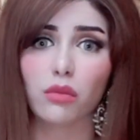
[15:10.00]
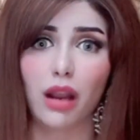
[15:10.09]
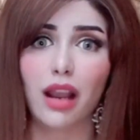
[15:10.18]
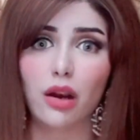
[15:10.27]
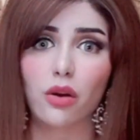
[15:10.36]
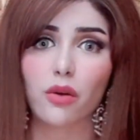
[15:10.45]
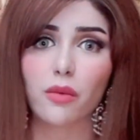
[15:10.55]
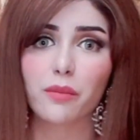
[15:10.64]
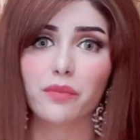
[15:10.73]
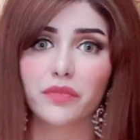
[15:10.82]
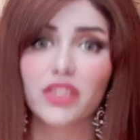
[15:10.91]
Wow,
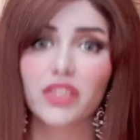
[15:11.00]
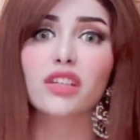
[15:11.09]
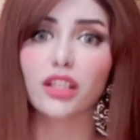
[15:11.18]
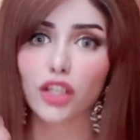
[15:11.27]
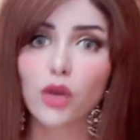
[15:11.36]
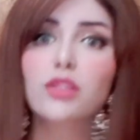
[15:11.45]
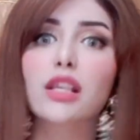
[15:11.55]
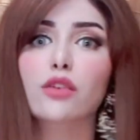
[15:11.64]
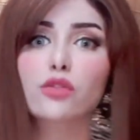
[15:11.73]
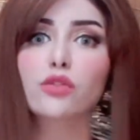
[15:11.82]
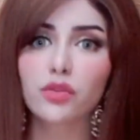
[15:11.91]
she knows
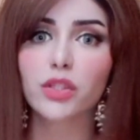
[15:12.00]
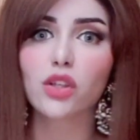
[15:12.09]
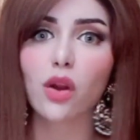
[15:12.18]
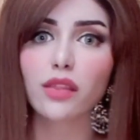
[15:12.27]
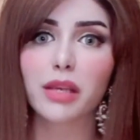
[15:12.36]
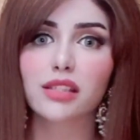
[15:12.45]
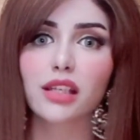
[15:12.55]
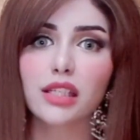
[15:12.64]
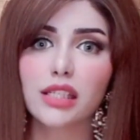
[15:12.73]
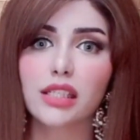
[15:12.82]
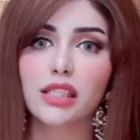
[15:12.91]
how to switch on the
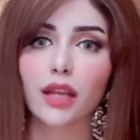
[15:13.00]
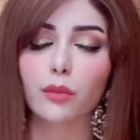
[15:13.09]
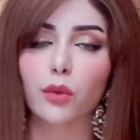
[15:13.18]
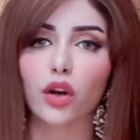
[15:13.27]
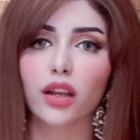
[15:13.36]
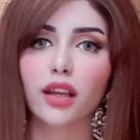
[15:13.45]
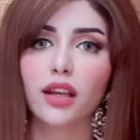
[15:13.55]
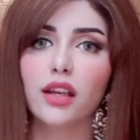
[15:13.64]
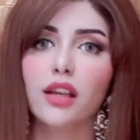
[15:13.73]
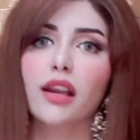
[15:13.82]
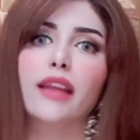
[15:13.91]
masculinity at work.
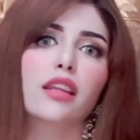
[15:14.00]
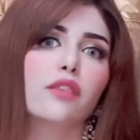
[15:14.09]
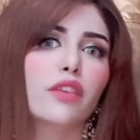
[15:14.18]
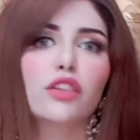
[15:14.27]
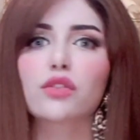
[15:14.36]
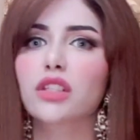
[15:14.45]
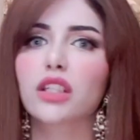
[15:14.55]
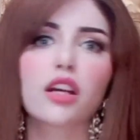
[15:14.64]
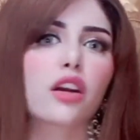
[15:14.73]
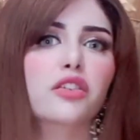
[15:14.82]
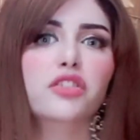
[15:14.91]
And then when you see
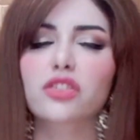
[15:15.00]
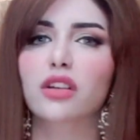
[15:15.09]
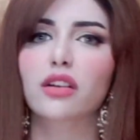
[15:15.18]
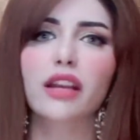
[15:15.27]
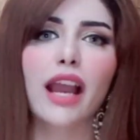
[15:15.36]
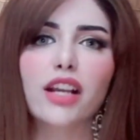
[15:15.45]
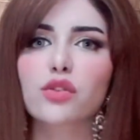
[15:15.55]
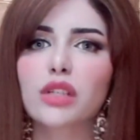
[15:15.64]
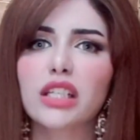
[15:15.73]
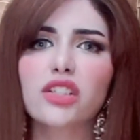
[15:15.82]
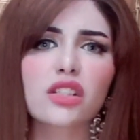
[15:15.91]
her just
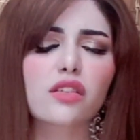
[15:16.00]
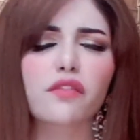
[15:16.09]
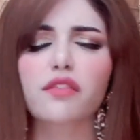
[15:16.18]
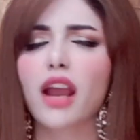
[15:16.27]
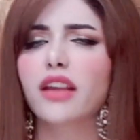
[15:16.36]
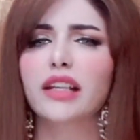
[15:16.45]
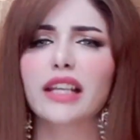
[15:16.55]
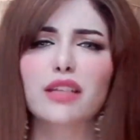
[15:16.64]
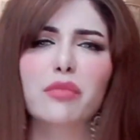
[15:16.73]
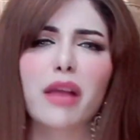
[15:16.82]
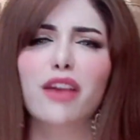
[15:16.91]
casually, she's a very
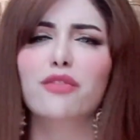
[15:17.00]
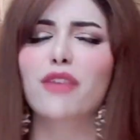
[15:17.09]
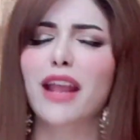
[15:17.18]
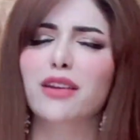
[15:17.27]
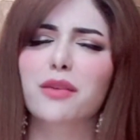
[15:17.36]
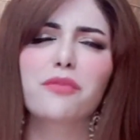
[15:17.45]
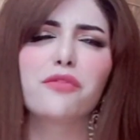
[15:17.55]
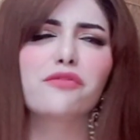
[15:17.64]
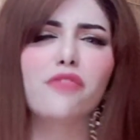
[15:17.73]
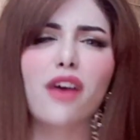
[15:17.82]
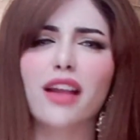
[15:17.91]
laid back, random,
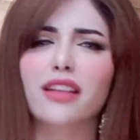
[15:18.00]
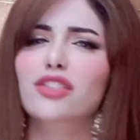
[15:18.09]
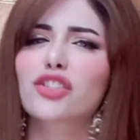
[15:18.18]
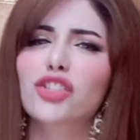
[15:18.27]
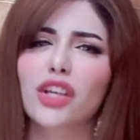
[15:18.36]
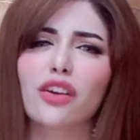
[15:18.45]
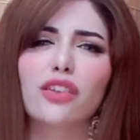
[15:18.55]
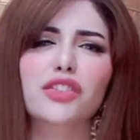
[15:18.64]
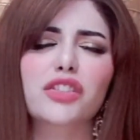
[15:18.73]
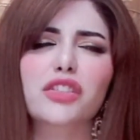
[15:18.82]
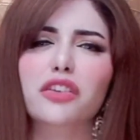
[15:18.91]
fun, chill.
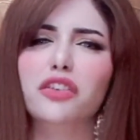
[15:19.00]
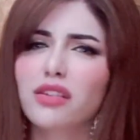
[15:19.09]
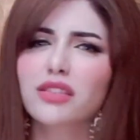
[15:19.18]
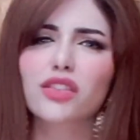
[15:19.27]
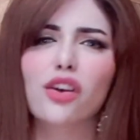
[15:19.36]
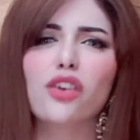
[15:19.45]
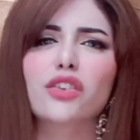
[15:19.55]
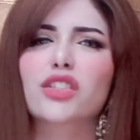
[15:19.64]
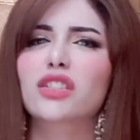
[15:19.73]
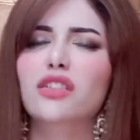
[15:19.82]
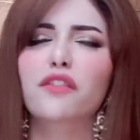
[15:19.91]
She's a girl's girl.
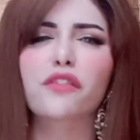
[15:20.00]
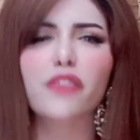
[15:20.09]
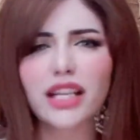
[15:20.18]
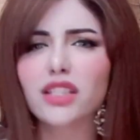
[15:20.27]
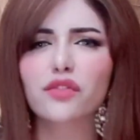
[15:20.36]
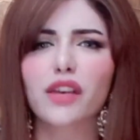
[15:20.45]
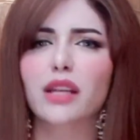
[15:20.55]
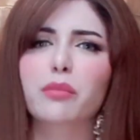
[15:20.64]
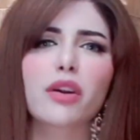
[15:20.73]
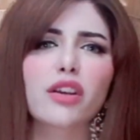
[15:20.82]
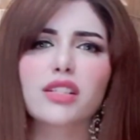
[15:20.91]
She's a friend's
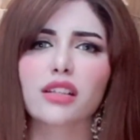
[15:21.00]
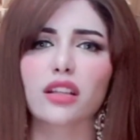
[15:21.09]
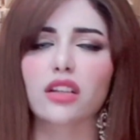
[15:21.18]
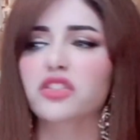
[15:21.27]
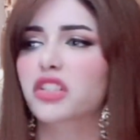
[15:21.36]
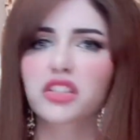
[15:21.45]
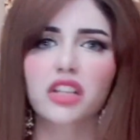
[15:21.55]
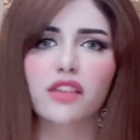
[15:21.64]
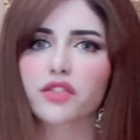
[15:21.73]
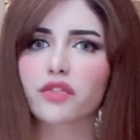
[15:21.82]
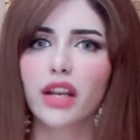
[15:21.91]
person. You know, she
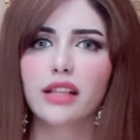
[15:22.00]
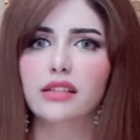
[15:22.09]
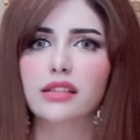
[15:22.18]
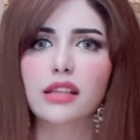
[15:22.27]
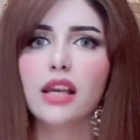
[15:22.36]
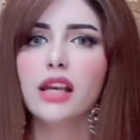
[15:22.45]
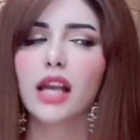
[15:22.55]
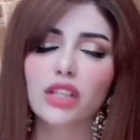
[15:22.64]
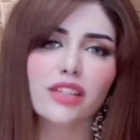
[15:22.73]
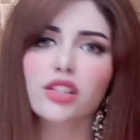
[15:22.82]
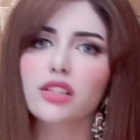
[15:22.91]
loves friends.
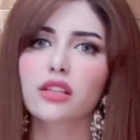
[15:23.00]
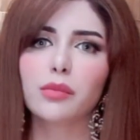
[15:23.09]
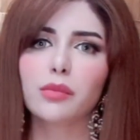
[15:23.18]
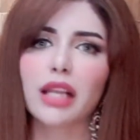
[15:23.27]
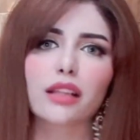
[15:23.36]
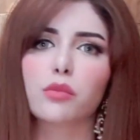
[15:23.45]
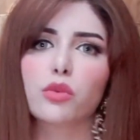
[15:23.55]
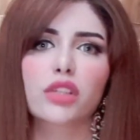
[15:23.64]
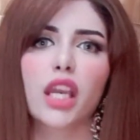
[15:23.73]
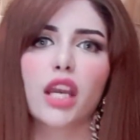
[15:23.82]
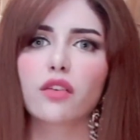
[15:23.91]
And she's gonna be like the
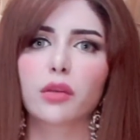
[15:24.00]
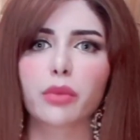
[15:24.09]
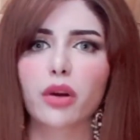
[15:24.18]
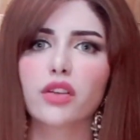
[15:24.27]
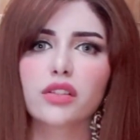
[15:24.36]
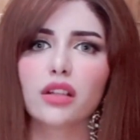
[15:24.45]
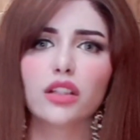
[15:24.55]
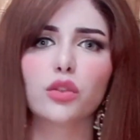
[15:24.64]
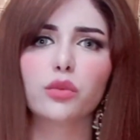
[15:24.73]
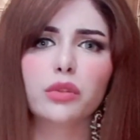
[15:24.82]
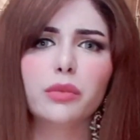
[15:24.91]
most caring person, and
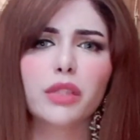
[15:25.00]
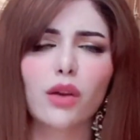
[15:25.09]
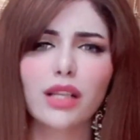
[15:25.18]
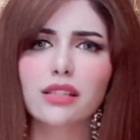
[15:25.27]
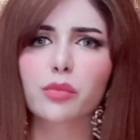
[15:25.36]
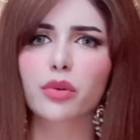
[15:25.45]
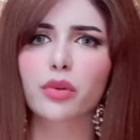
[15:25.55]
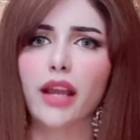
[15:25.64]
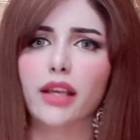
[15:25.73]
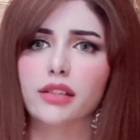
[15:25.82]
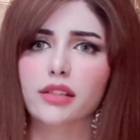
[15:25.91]
you will be quite
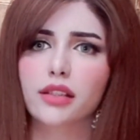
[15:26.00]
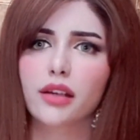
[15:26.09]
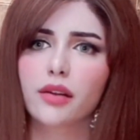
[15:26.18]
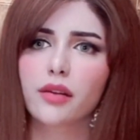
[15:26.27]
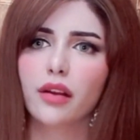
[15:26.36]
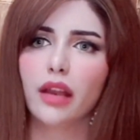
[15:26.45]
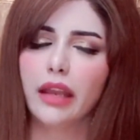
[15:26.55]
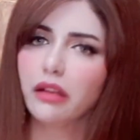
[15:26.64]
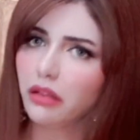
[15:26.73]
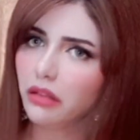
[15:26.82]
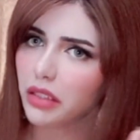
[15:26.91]
surprised.
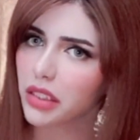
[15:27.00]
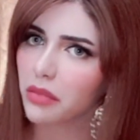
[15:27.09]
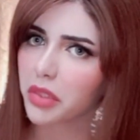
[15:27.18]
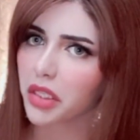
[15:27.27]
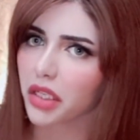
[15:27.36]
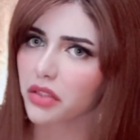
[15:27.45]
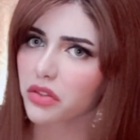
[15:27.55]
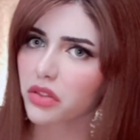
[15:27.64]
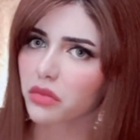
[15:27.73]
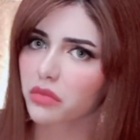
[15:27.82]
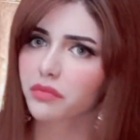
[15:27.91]
And a little intimidated
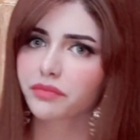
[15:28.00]
too.